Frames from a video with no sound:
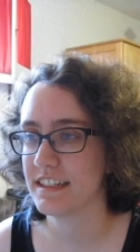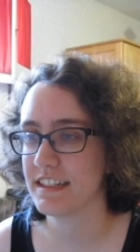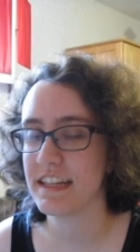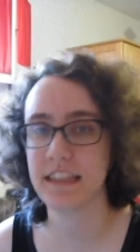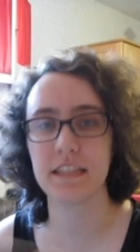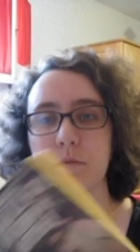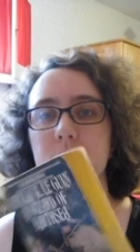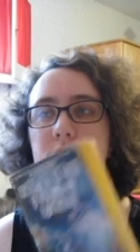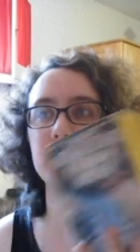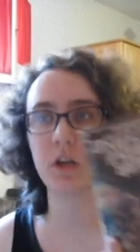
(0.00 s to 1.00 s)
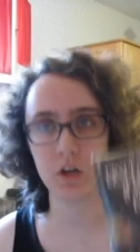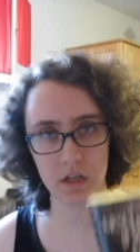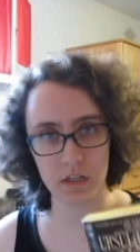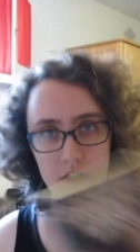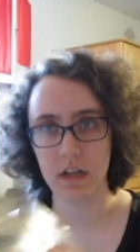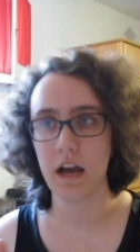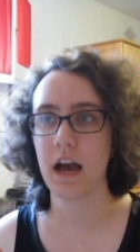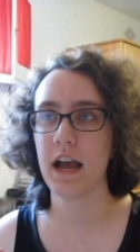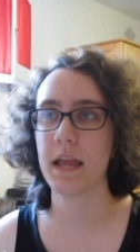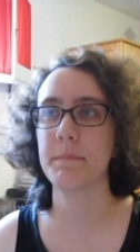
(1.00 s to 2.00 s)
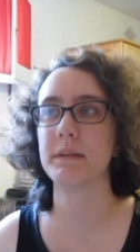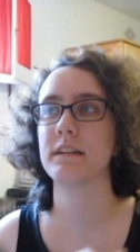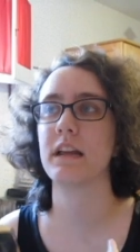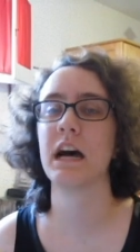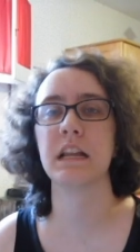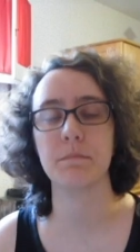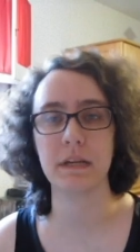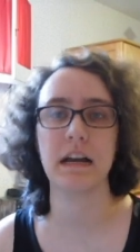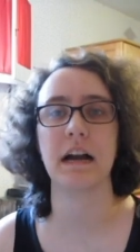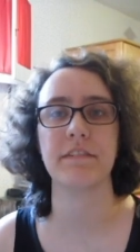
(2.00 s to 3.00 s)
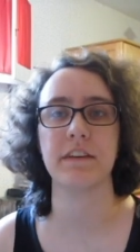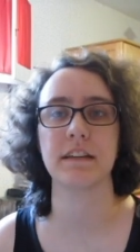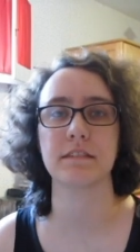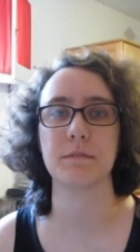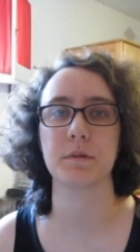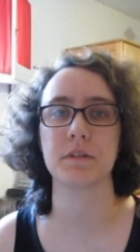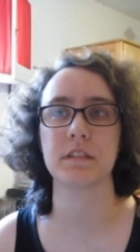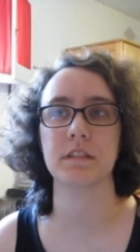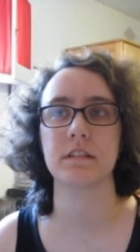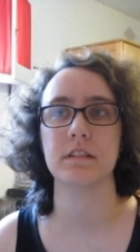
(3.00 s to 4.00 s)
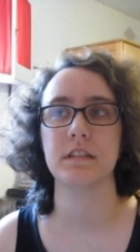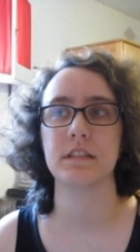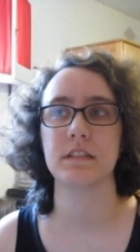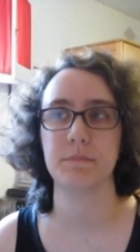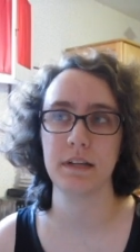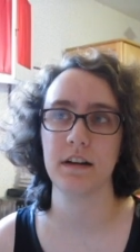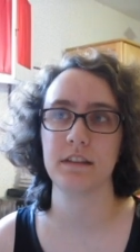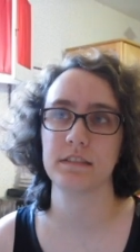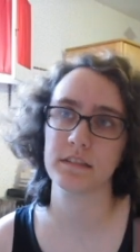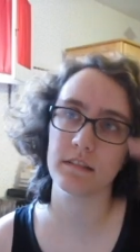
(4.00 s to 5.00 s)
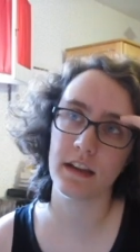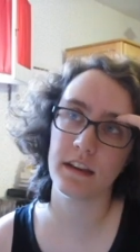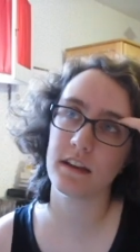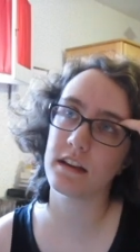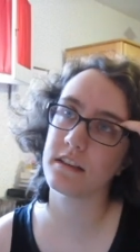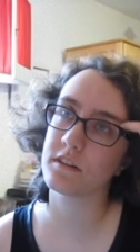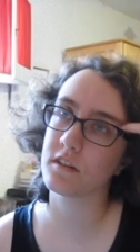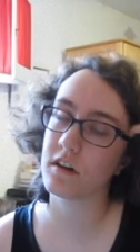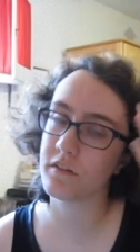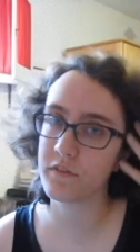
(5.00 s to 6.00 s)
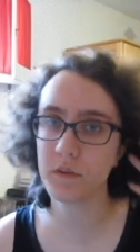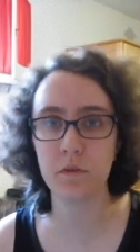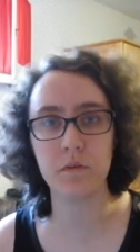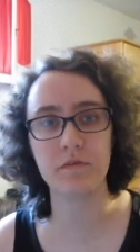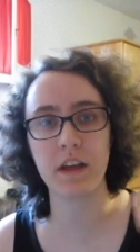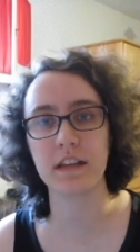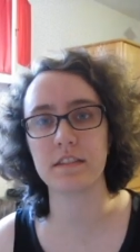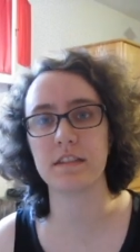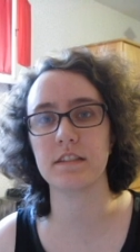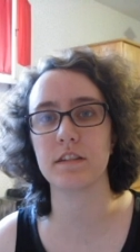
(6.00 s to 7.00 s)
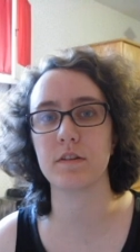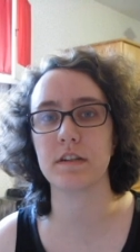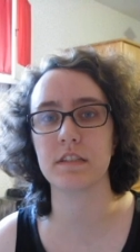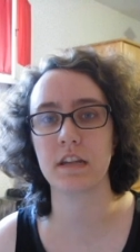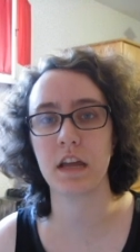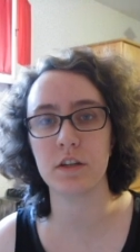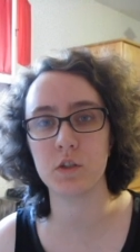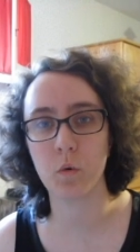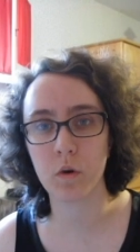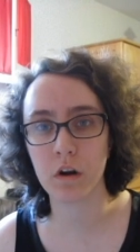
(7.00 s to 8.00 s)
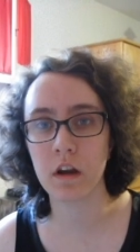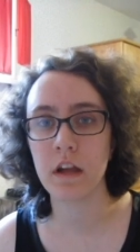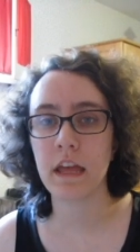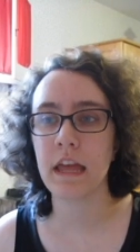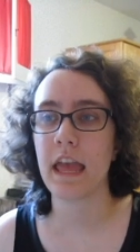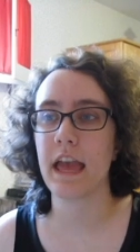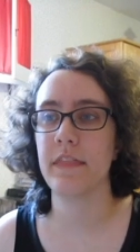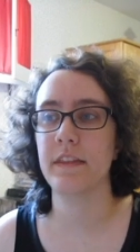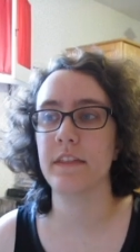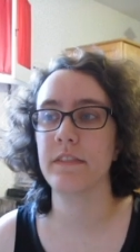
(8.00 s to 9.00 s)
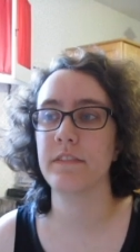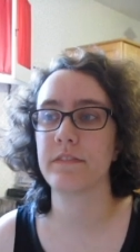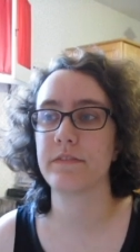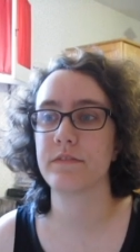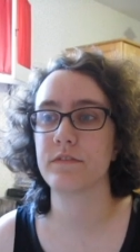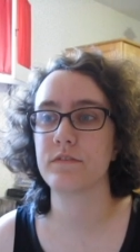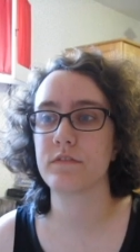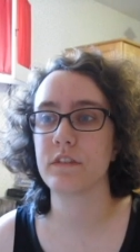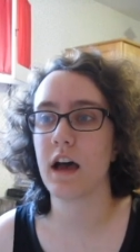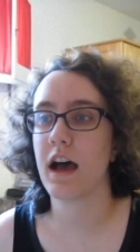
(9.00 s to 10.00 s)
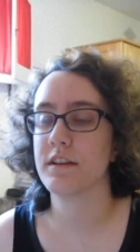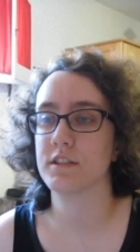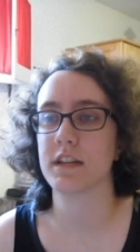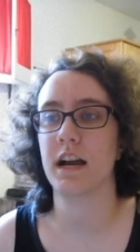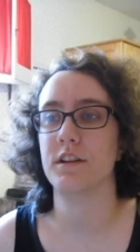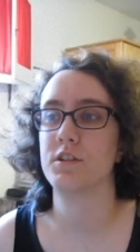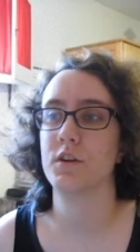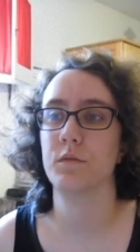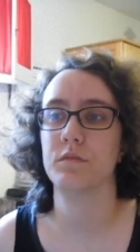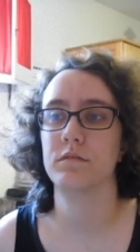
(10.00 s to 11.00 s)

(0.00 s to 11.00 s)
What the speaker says: this was good. I'm not a big high fantasy person, to be honest. Like, there are a few fantasy series that I adore, and then I just kind of don't